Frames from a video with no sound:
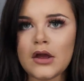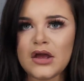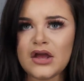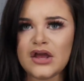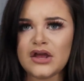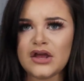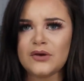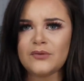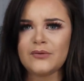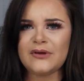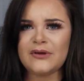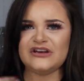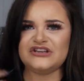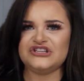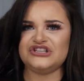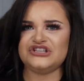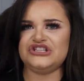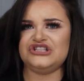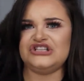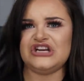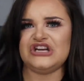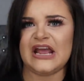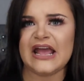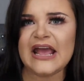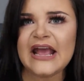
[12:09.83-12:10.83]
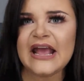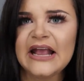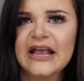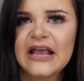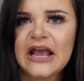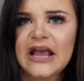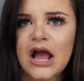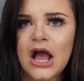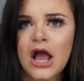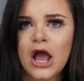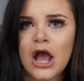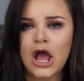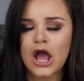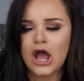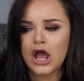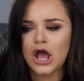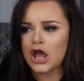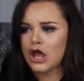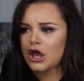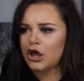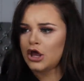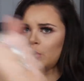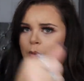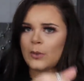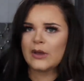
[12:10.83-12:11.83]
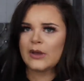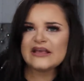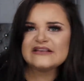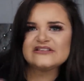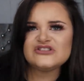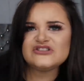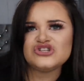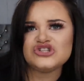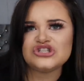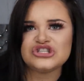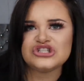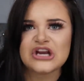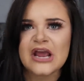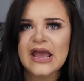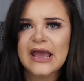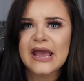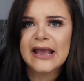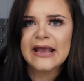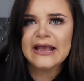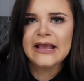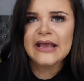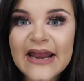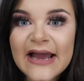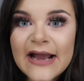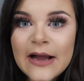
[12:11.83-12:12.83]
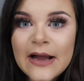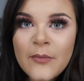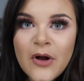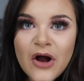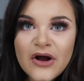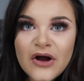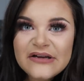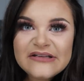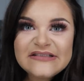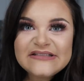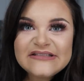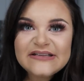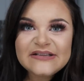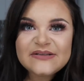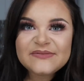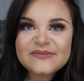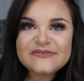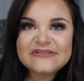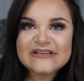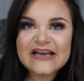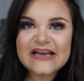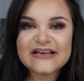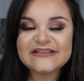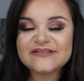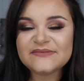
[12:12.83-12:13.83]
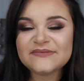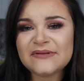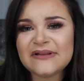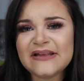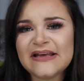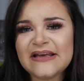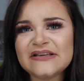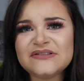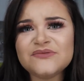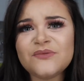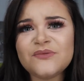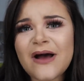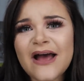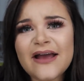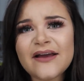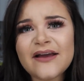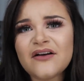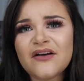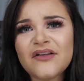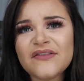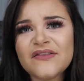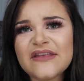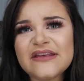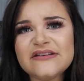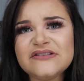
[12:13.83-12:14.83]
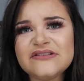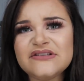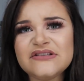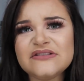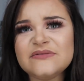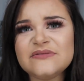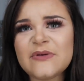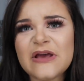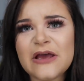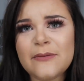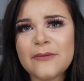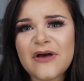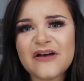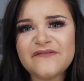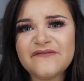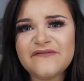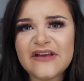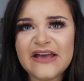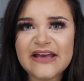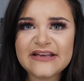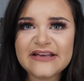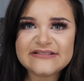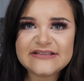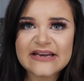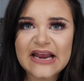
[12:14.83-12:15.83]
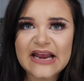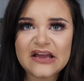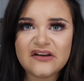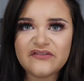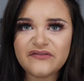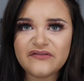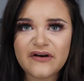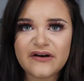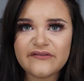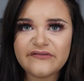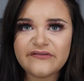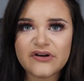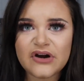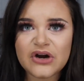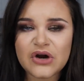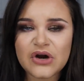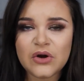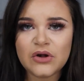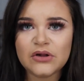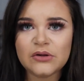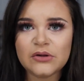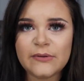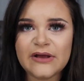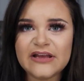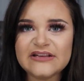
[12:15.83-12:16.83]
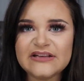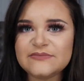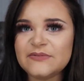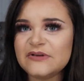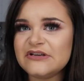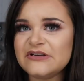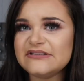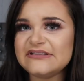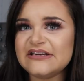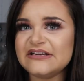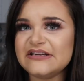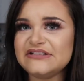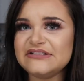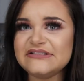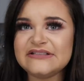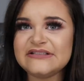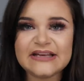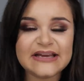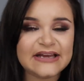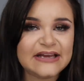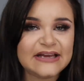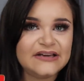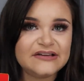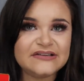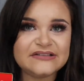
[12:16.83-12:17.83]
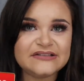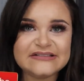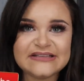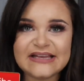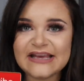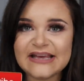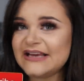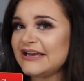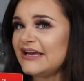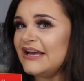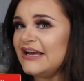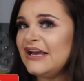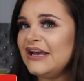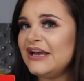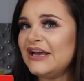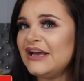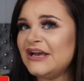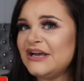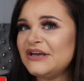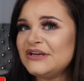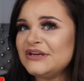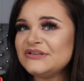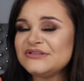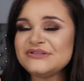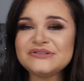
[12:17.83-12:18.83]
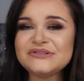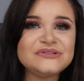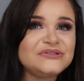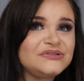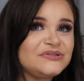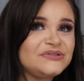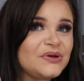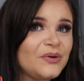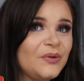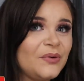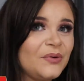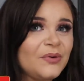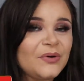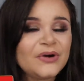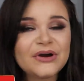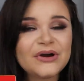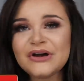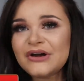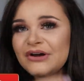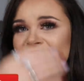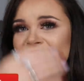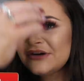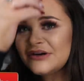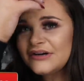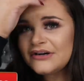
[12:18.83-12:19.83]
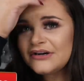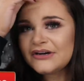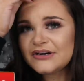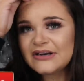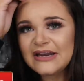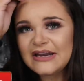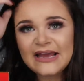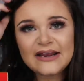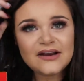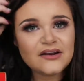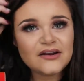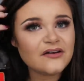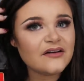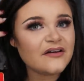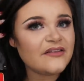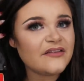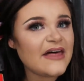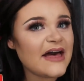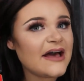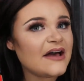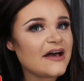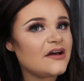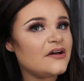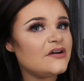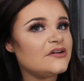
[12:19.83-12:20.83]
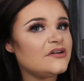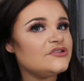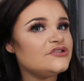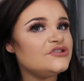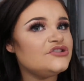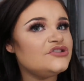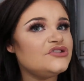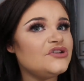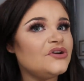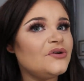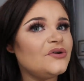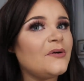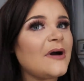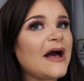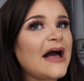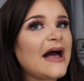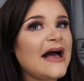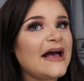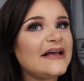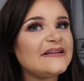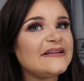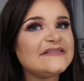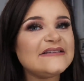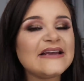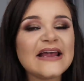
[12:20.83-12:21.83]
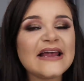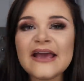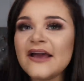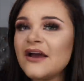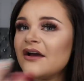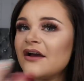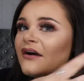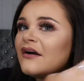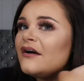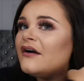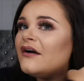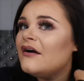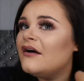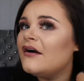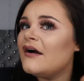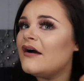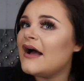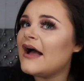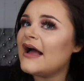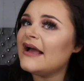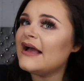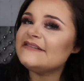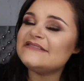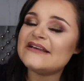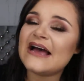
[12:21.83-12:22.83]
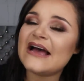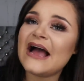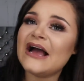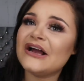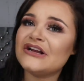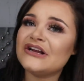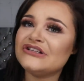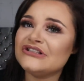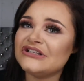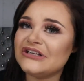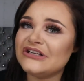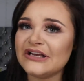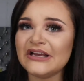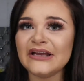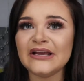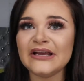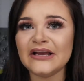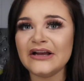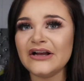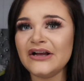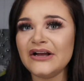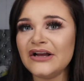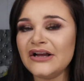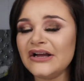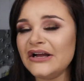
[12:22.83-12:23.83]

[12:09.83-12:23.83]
who is she? Who is she? Like, I'm honestly obsessed with this. Why can't this just be my face, like, forever and always? Because I just think it looks, like, so good. Like, look at that contour. It's, like, it's actually